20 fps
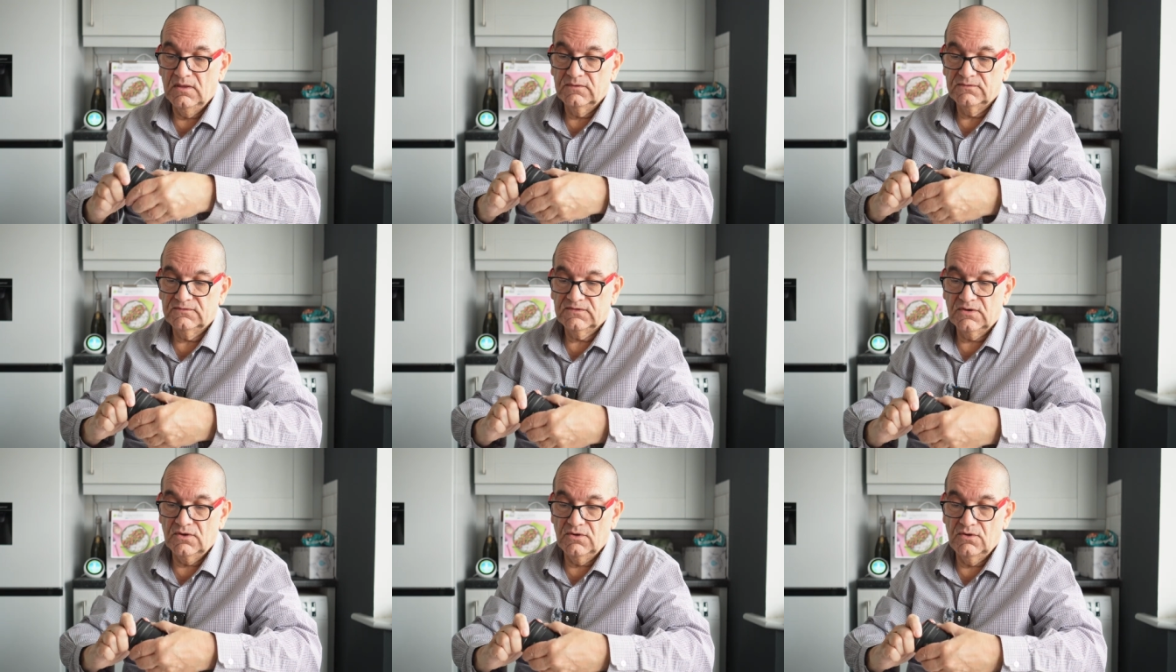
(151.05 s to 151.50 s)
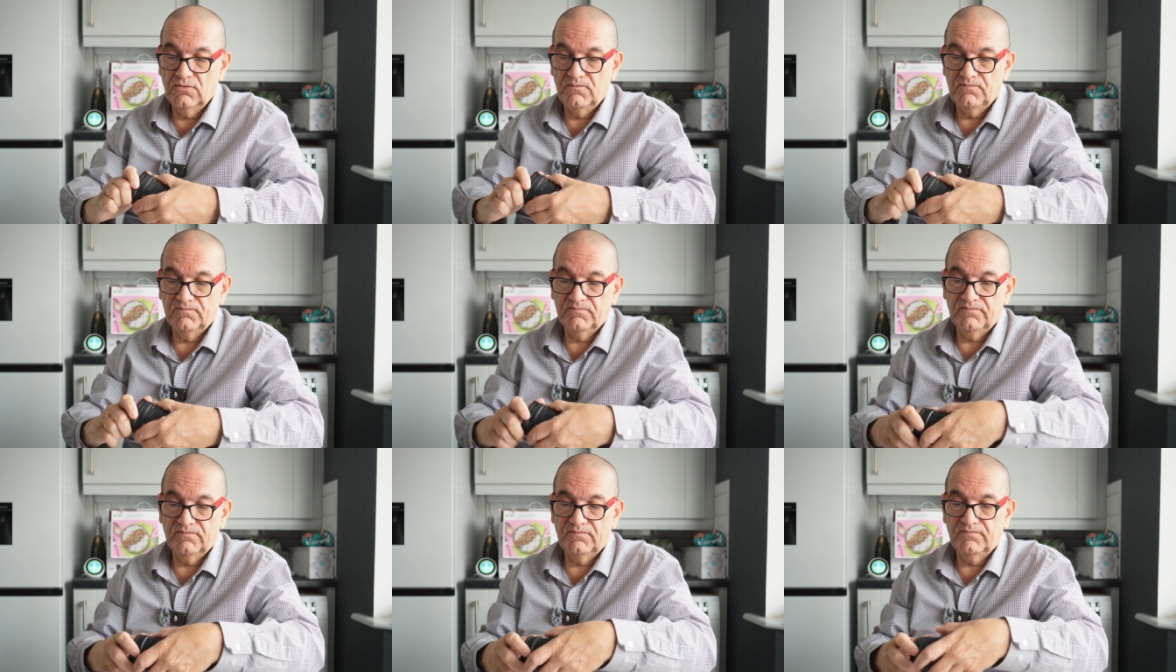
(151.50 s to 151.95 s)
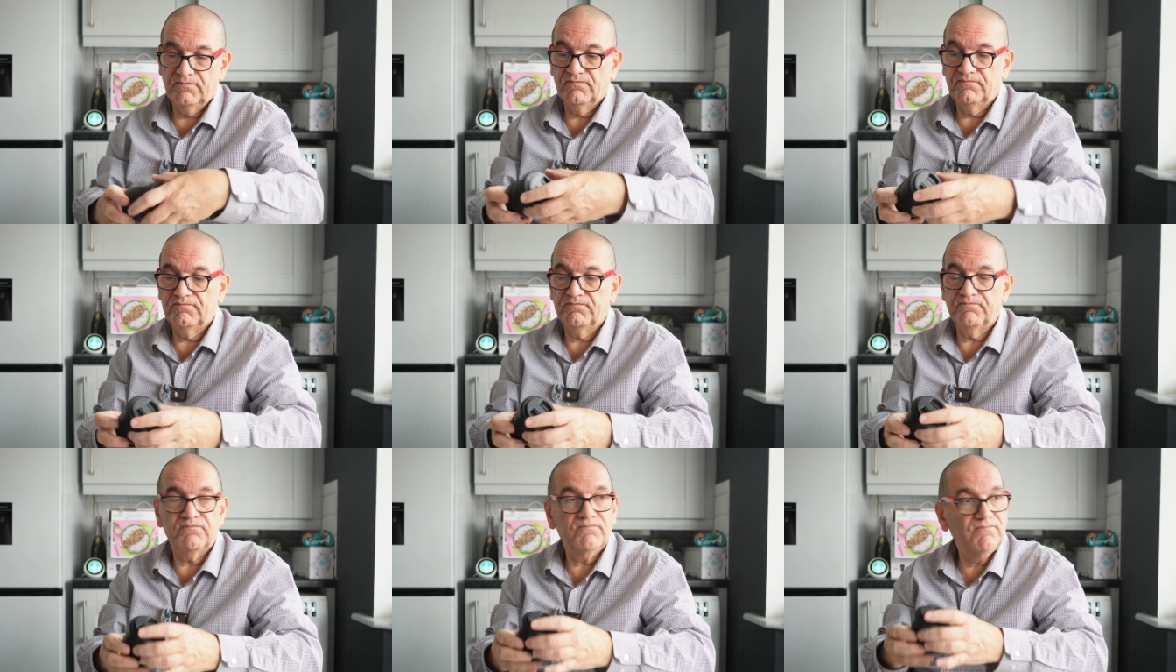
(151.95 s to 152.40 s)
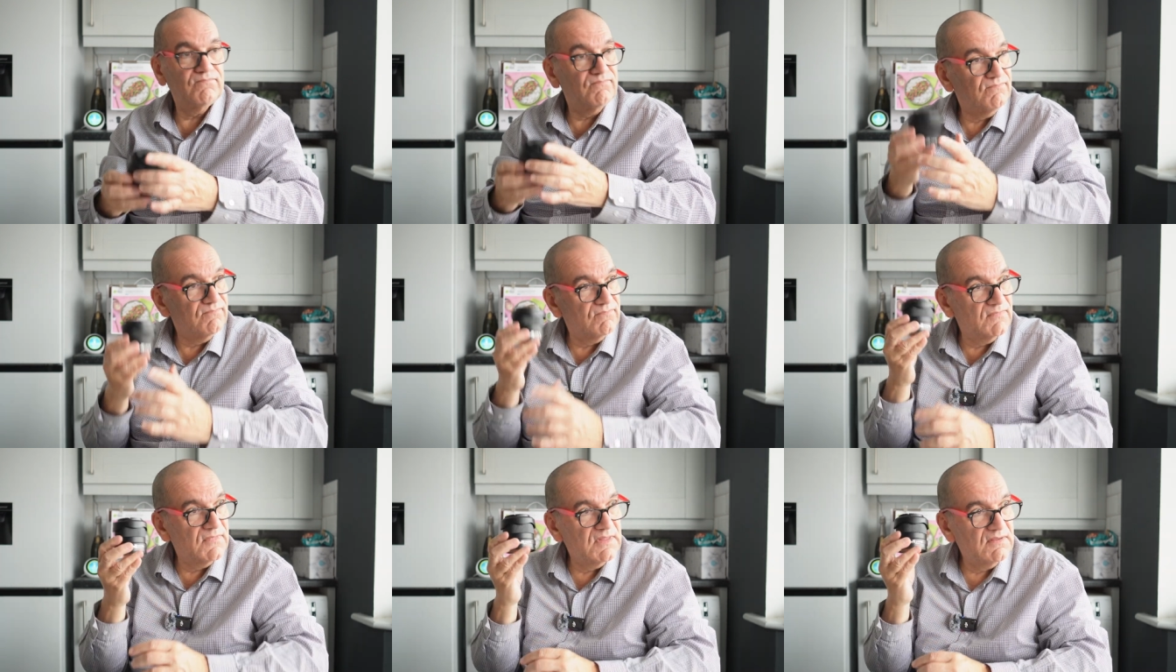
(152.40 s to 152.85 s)
So
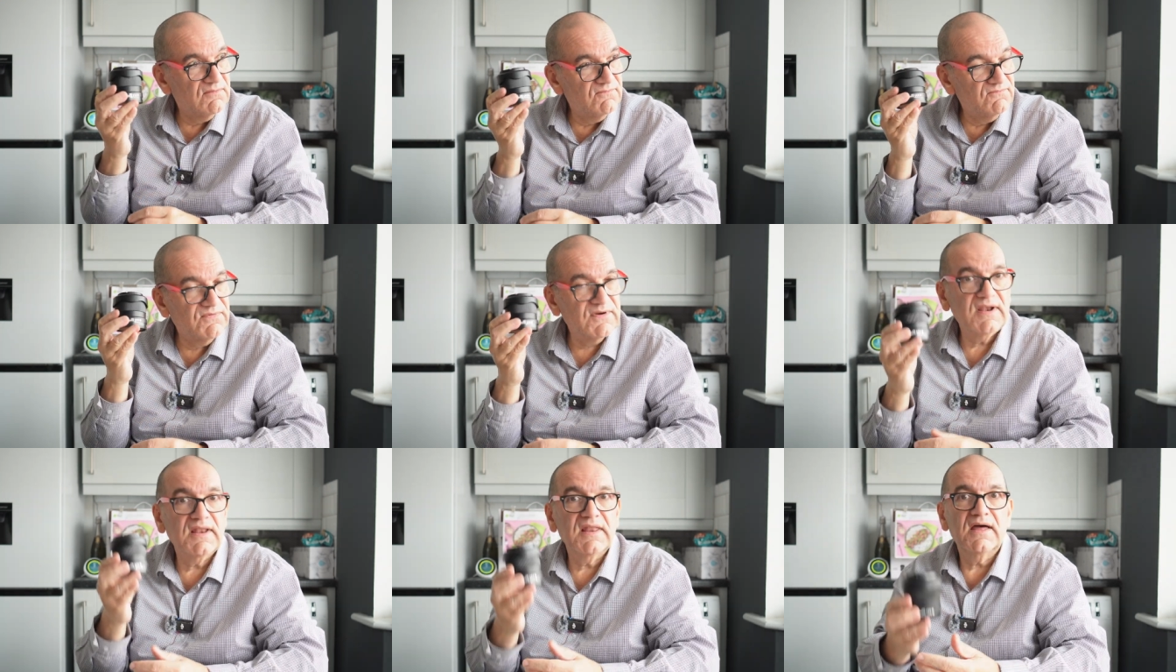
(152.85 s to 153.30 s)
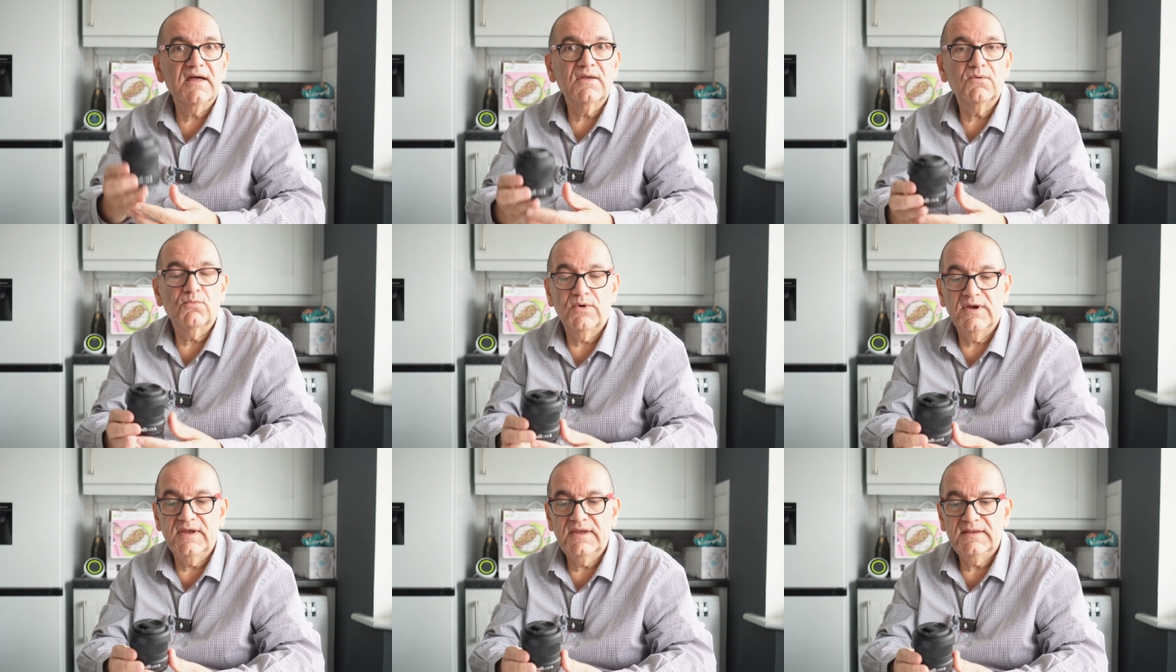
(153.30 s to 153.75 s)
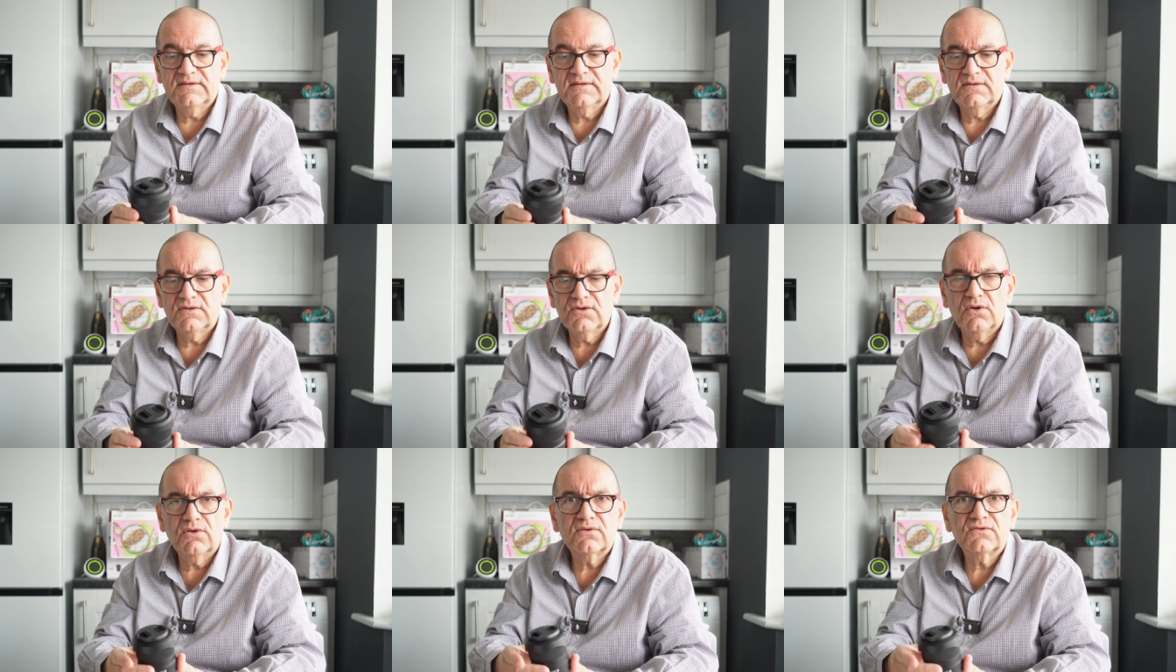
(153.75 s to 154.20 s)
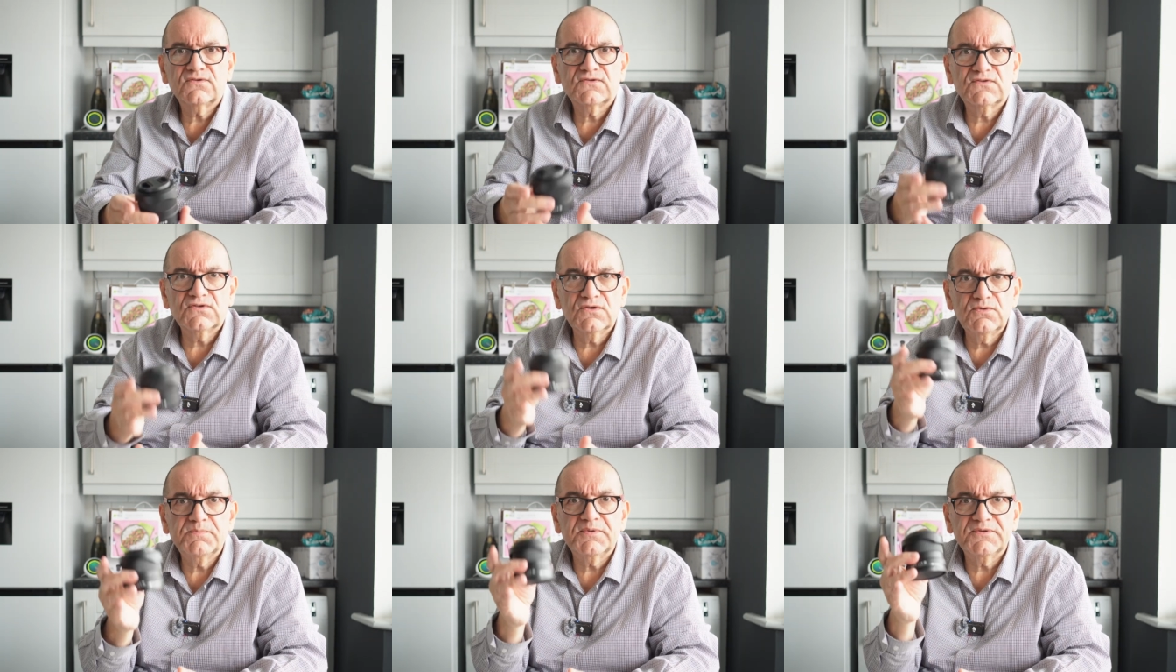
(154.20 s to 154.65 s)
very lightweight, not
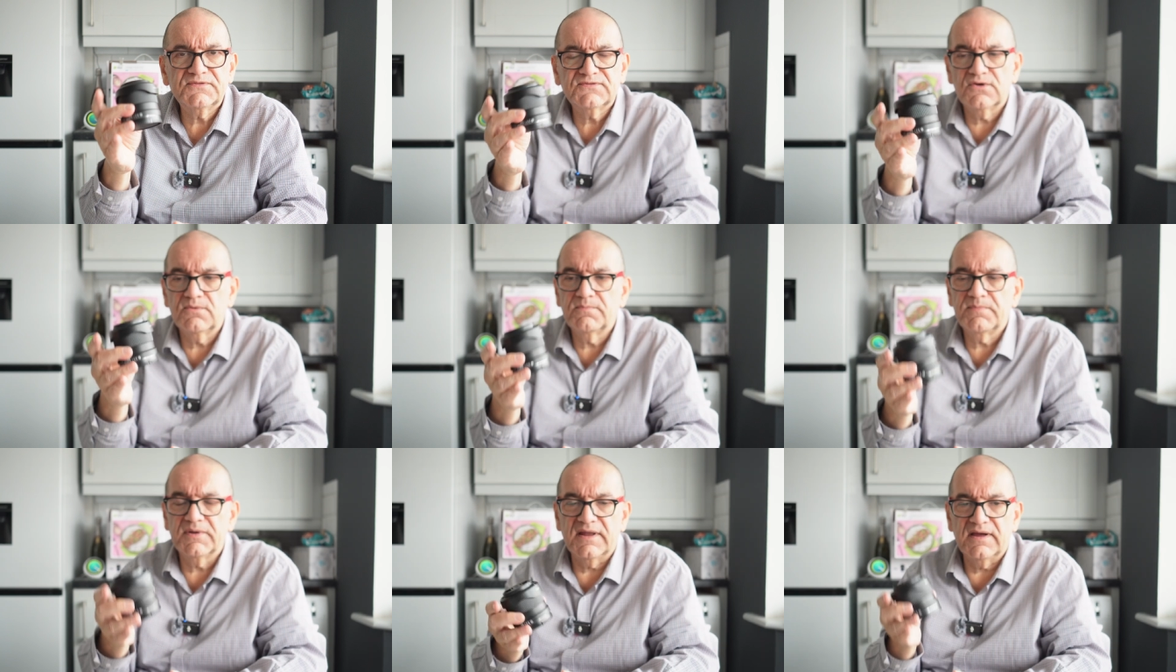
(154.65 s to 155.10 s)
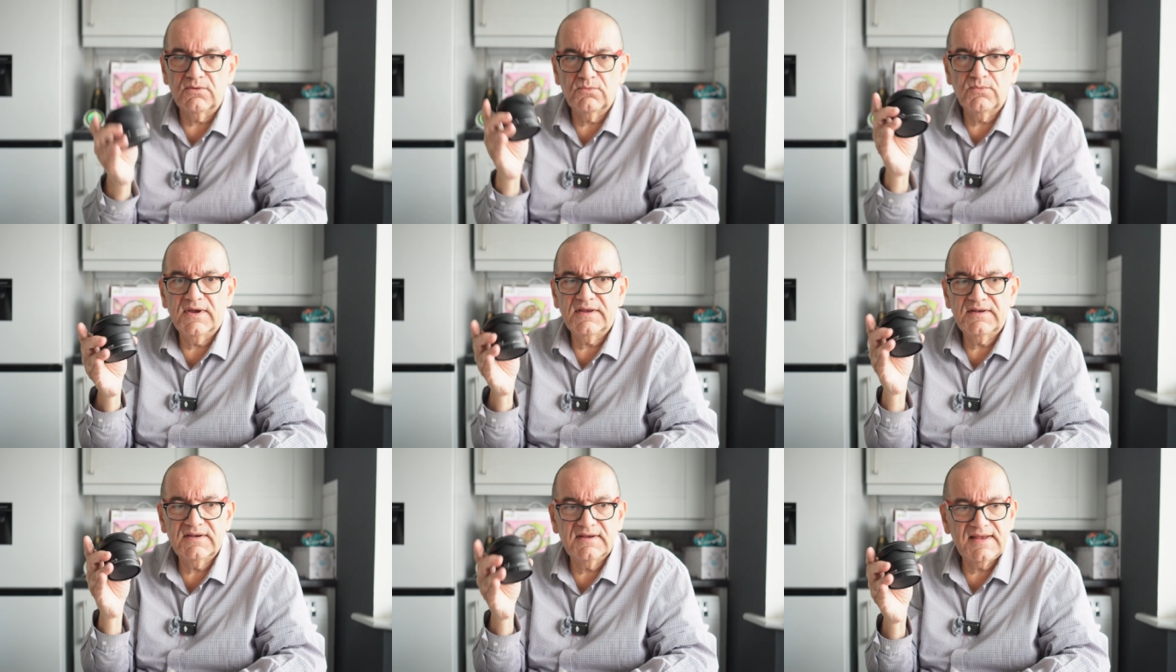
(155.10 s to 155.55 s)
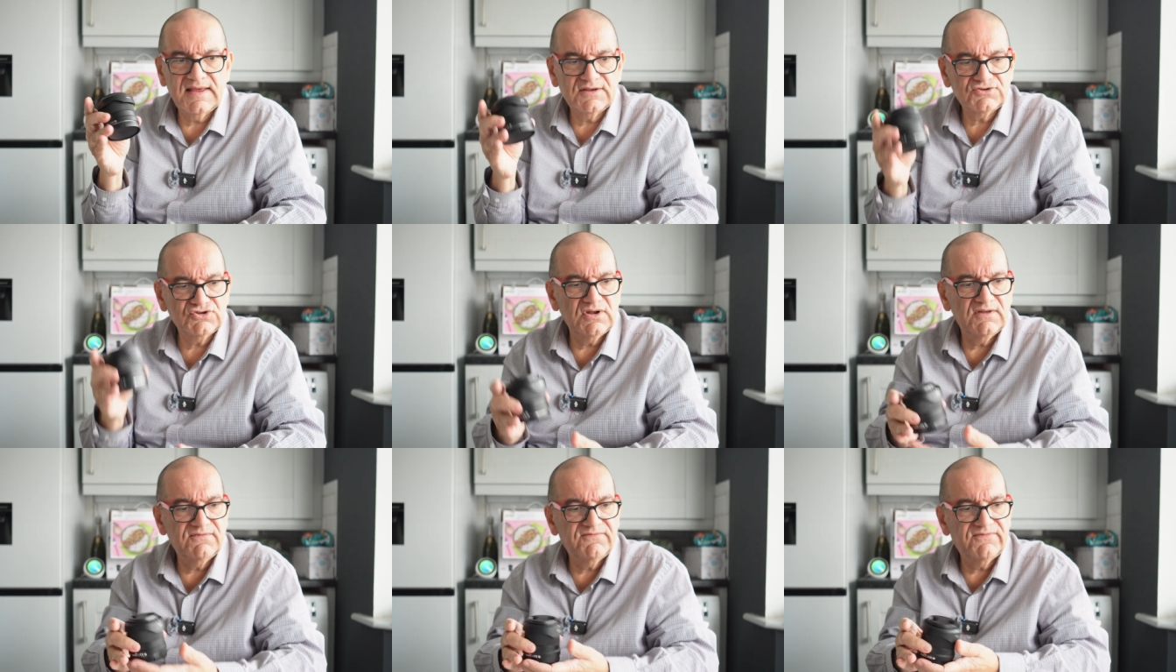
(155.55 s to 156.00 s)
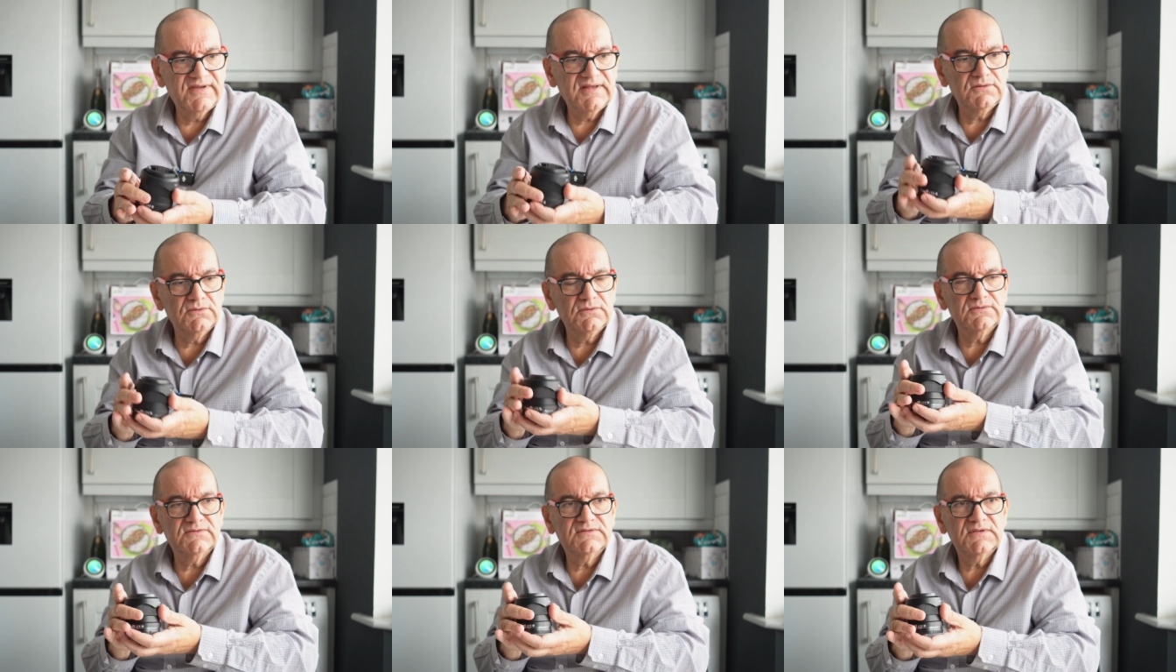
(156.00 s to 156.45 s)
super, super lightweight. It actually
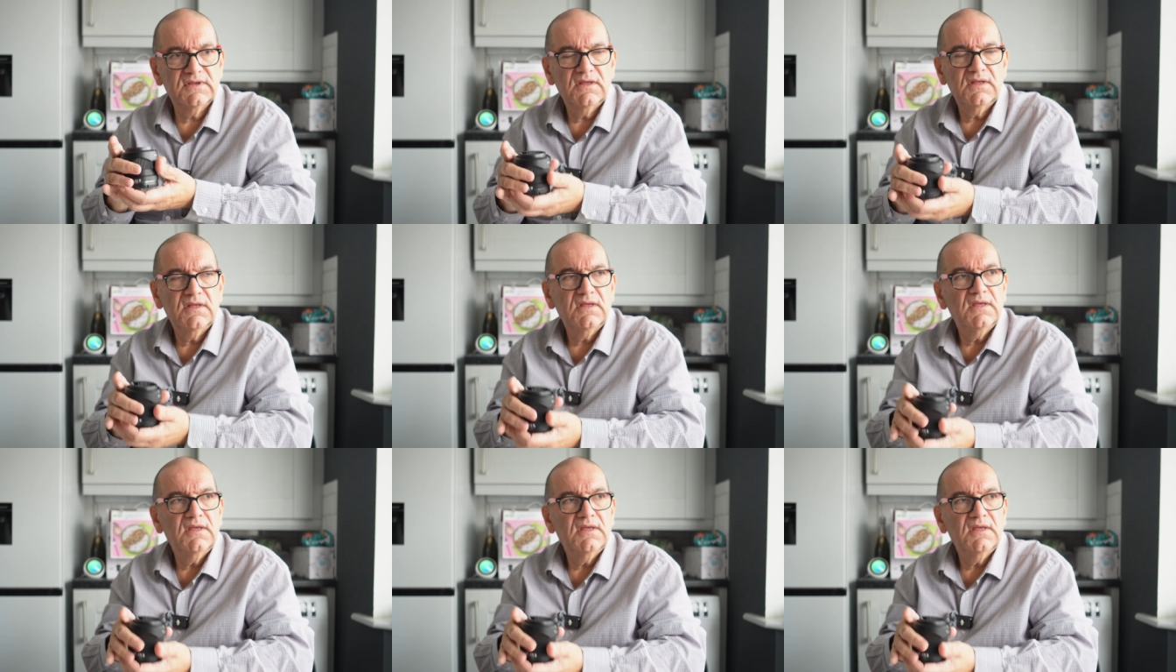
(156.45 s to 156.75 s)
feels